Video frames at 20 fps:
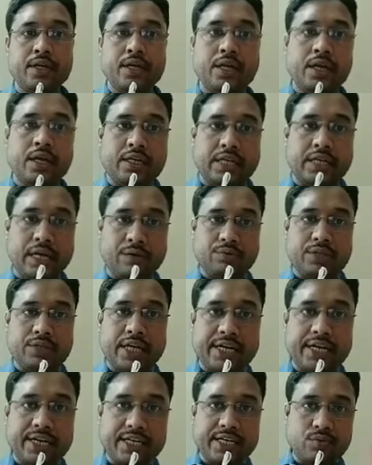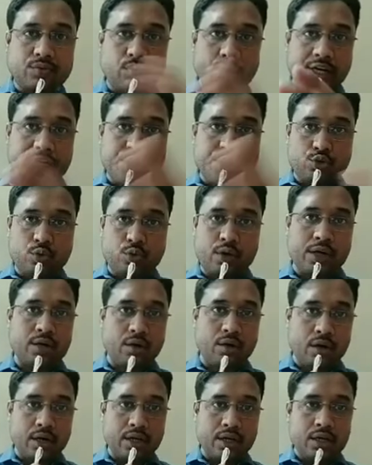Downside it is 1 into 1
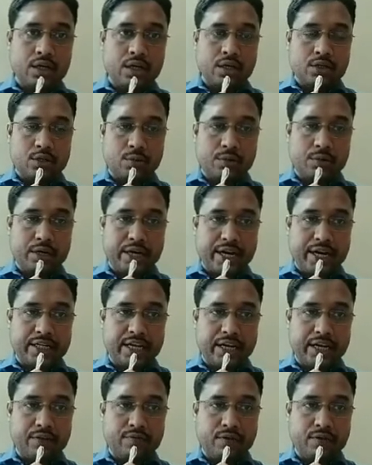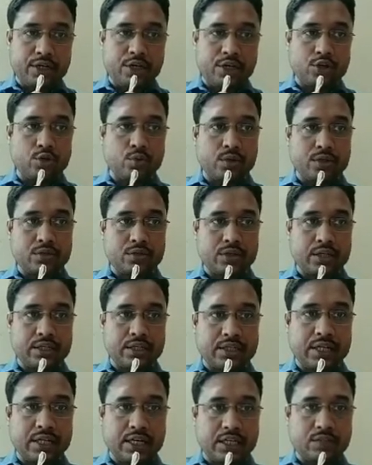only. So we will write that 1 into 1. So
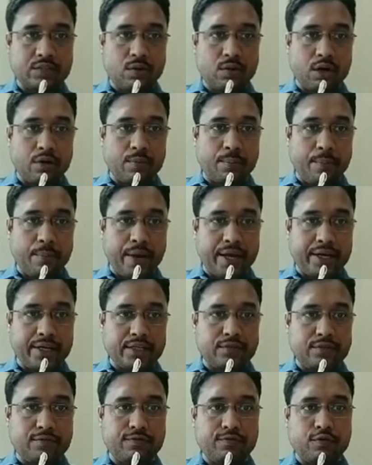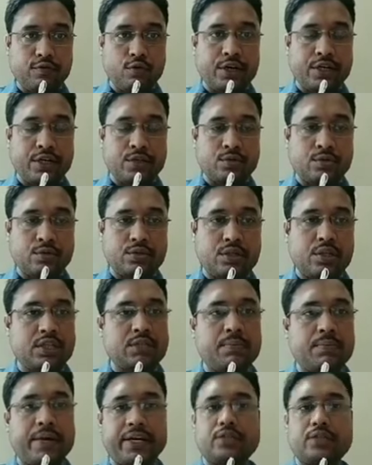result is what? Minus 4 into 3 is
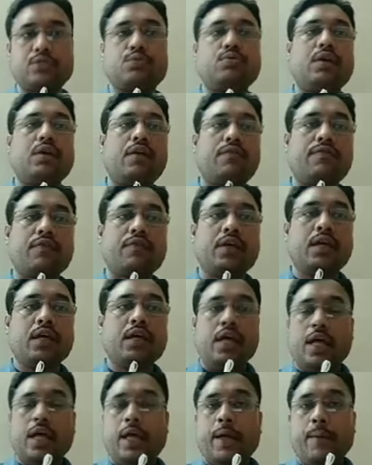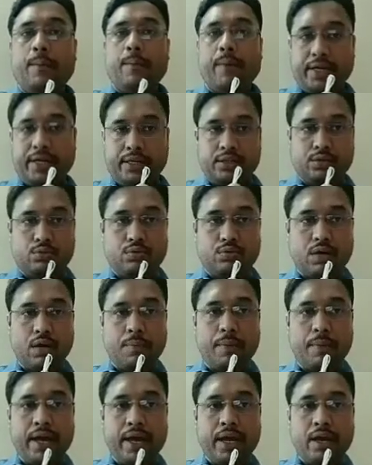minus 12. Minus 12
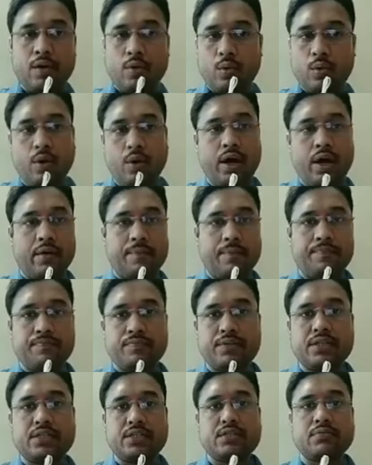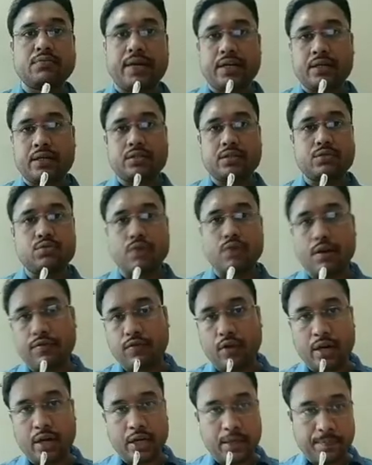by 1 means minus 12
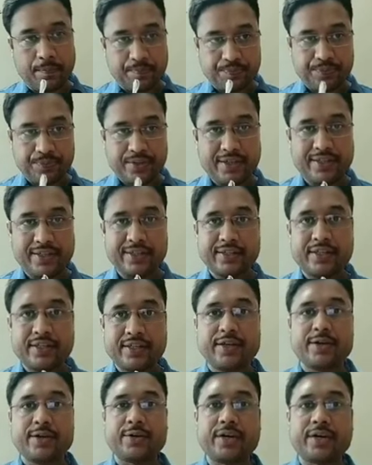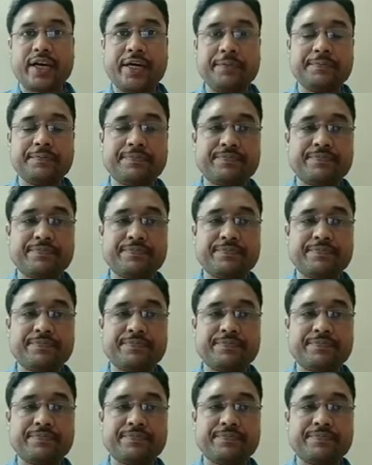only. Okay.